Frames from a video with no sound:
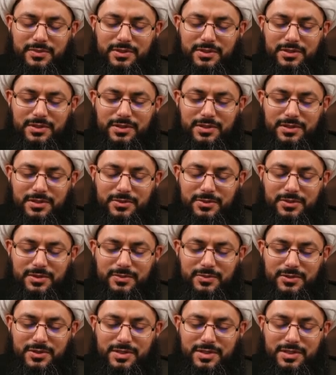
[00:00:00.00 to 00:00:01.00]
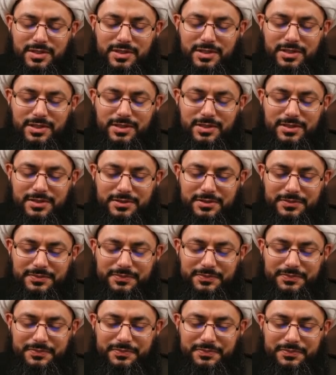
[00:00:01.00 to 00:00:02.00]
that he is the last of the
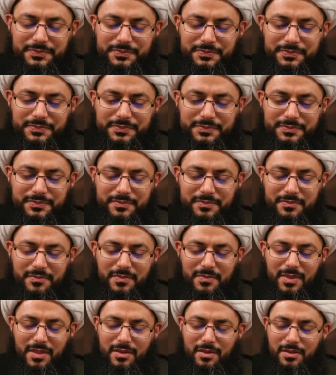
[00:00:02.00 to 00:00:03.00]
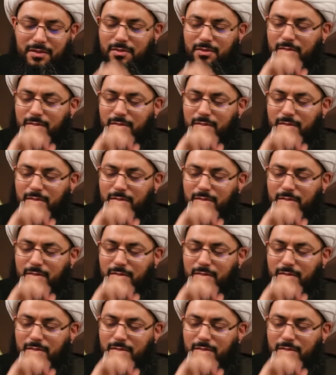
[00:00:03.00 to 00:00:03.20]
messengers and the prophets,